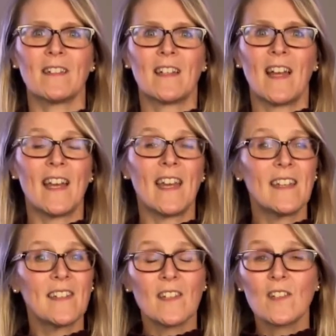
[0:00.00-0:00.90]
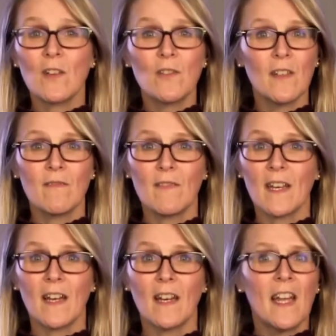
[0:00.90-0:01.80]
And he's the associate
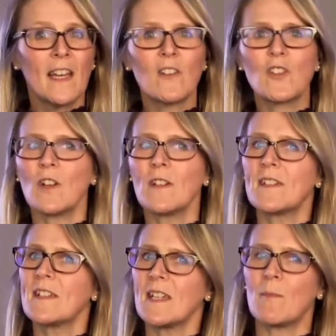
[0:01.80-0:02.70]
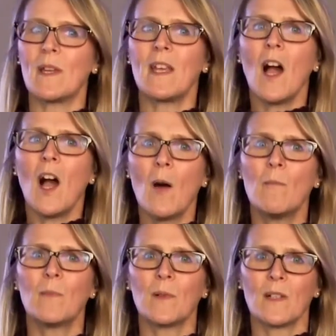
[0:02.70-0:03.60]
vicar. Now, John is a deeply
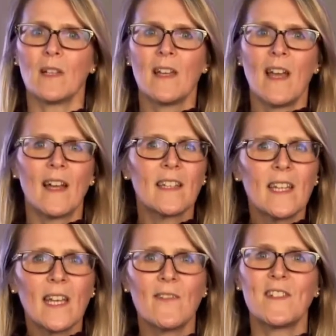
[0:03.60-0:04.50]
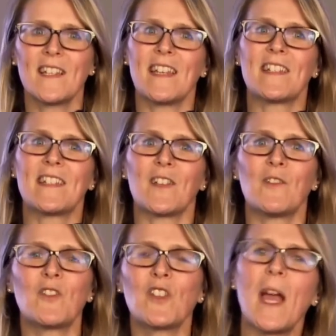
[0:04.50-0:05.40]
humble and gifted leader who's
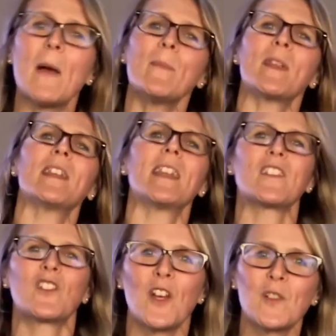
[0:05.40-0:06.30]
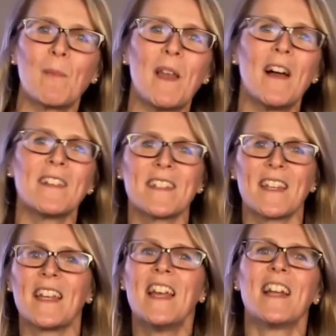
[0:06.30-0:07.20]
championing church planting
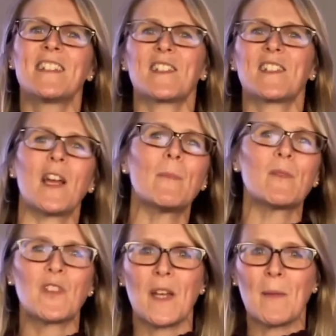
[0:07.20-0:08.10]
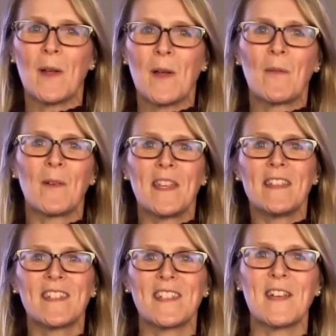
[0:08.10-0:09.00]
and discipleship within the
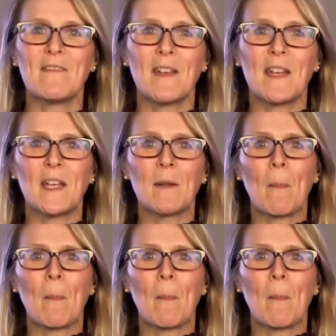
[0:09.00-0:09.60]
C of E.